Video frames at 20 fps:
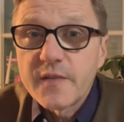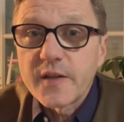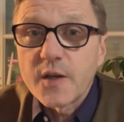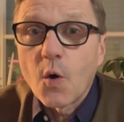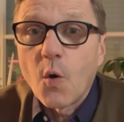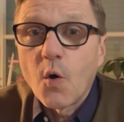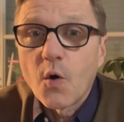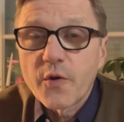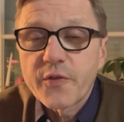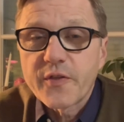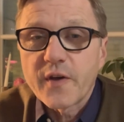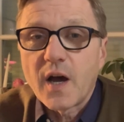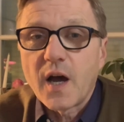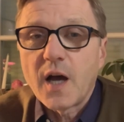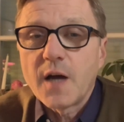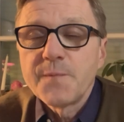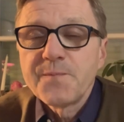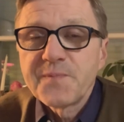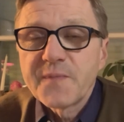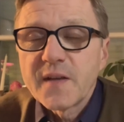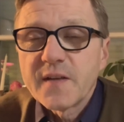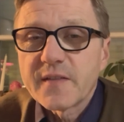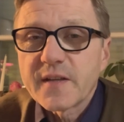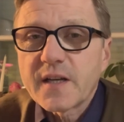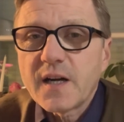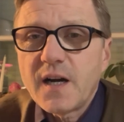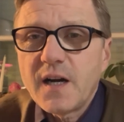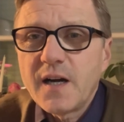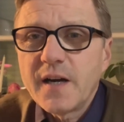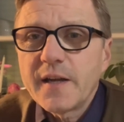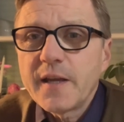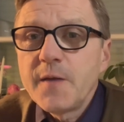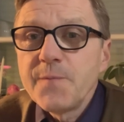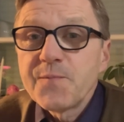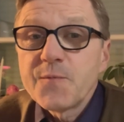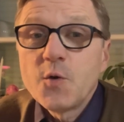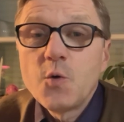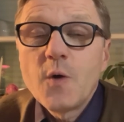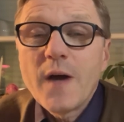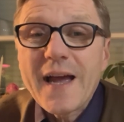the author, the guy
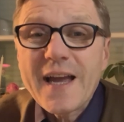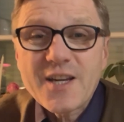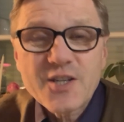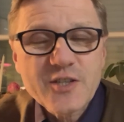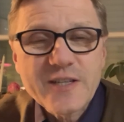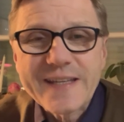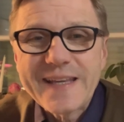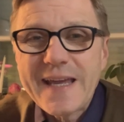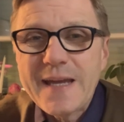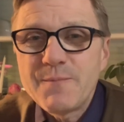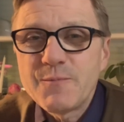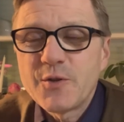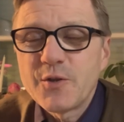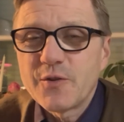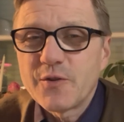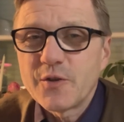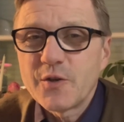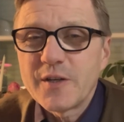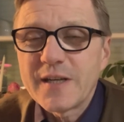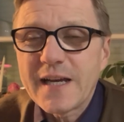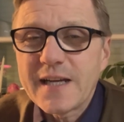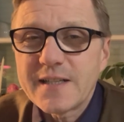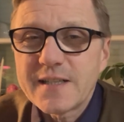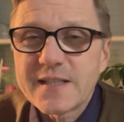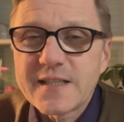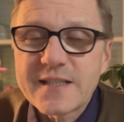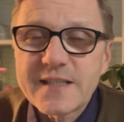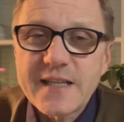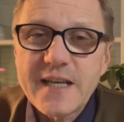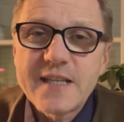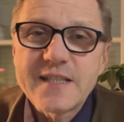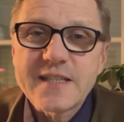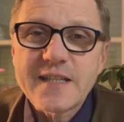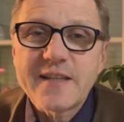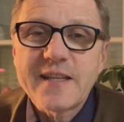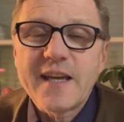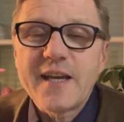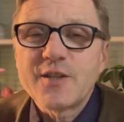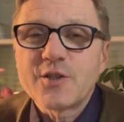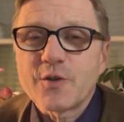who actually came to the United States
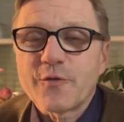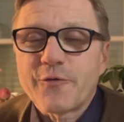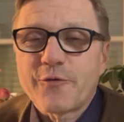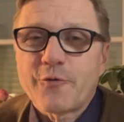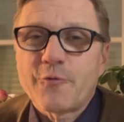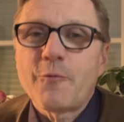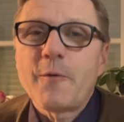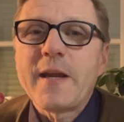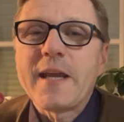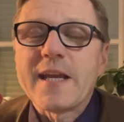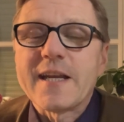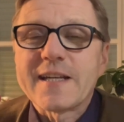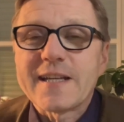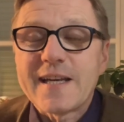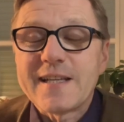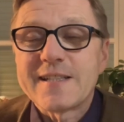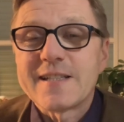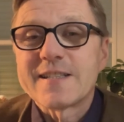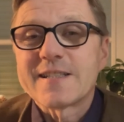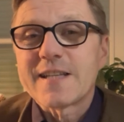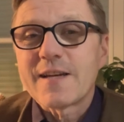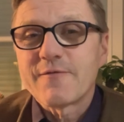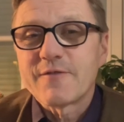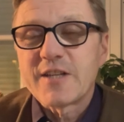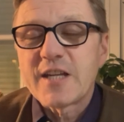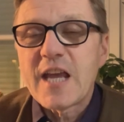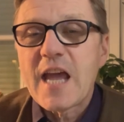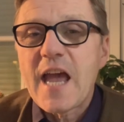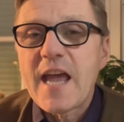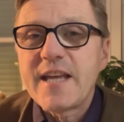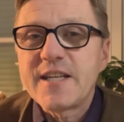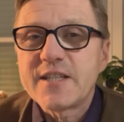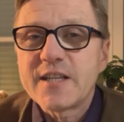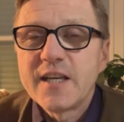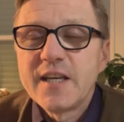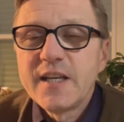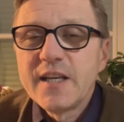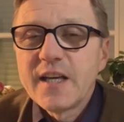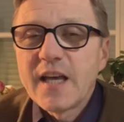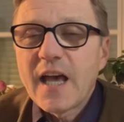at the age of three in 1978
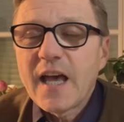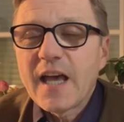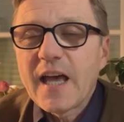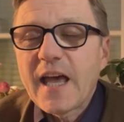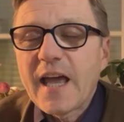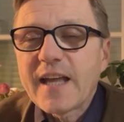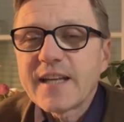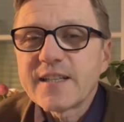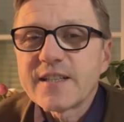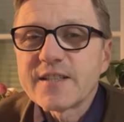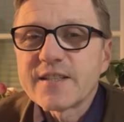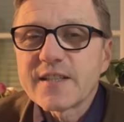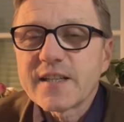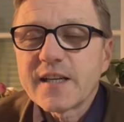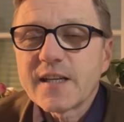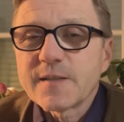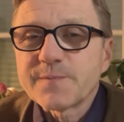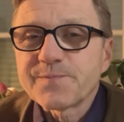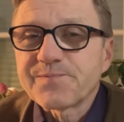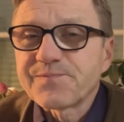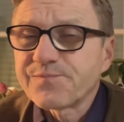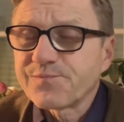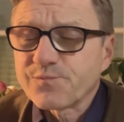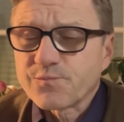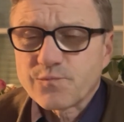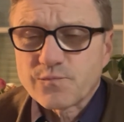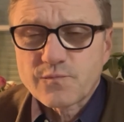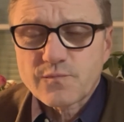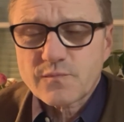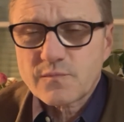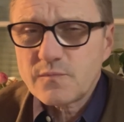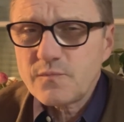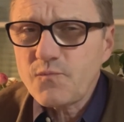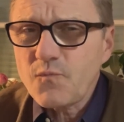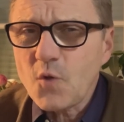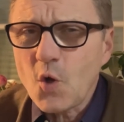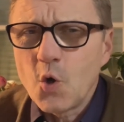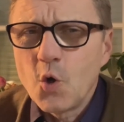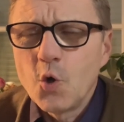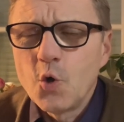and um,
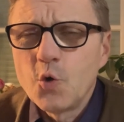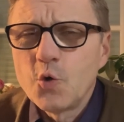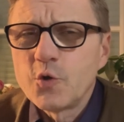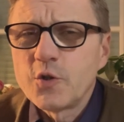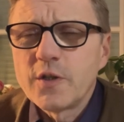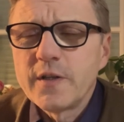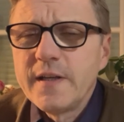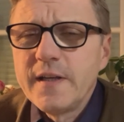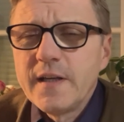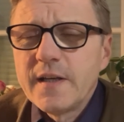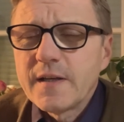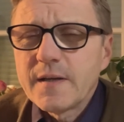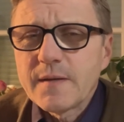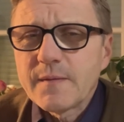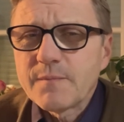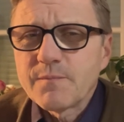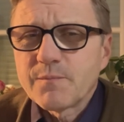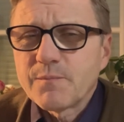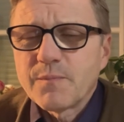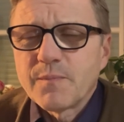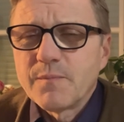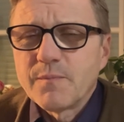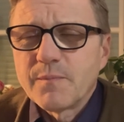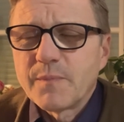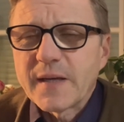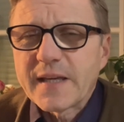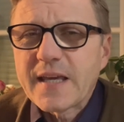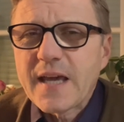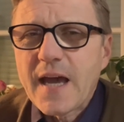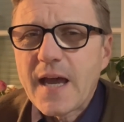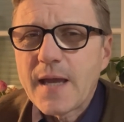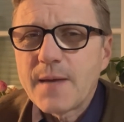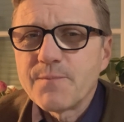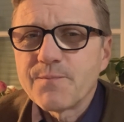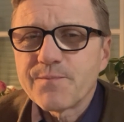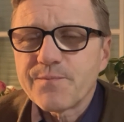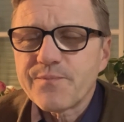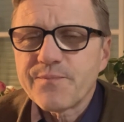who became